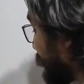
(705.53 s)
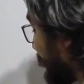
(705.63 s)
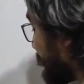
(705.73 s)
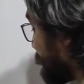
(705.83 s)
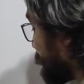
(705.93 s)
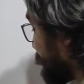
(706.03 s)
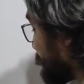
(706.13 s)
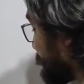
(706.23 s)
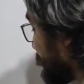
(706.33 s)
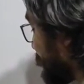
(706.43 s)
white
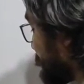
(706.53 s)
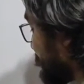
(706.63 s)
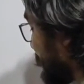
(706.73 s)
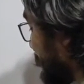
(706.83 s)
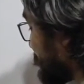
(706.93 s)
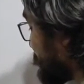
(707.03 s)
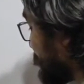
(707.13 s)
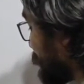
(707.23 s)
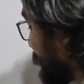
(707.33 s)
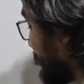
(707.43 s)
fumes because it has
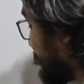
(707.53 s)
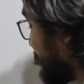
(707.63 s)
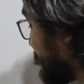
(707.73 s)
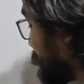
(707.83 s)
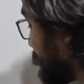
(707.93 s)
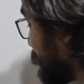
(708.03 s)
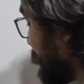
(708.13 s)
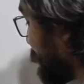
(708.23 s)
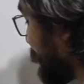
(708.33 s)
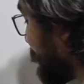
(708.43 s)
white color. So it
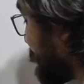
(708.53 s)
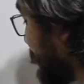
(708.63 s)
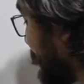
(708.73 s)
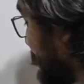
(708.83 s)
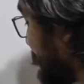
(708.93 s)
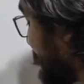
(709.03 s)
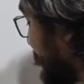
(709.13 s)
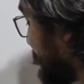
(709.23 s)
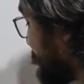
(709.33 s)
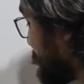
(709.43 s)
will form
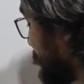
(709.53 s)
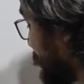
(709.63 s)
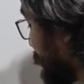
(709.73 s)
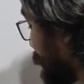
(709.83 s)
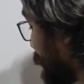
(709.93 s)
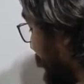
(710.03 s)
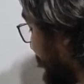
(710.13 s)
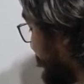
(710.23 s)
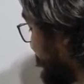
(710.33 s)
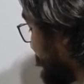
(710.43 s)
dense
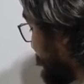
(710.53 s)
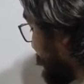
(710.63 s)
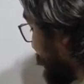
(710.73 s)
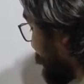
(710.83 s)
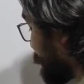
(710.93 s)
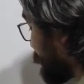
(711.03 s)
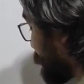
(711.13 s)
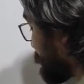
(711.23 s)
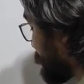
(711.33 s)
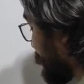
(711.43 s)
white
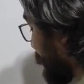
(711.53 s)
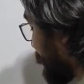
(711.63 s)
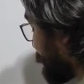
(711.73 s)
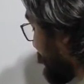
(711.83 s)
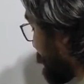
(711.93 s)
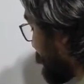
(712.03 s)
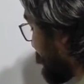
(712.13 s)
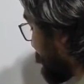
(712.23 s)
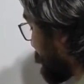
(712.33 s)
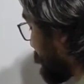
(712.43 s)
fumes of
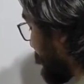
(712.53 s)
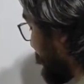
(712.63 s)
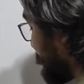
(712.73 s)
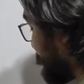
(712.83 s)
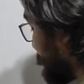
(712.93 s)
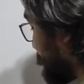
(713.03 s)
ammonium chloride.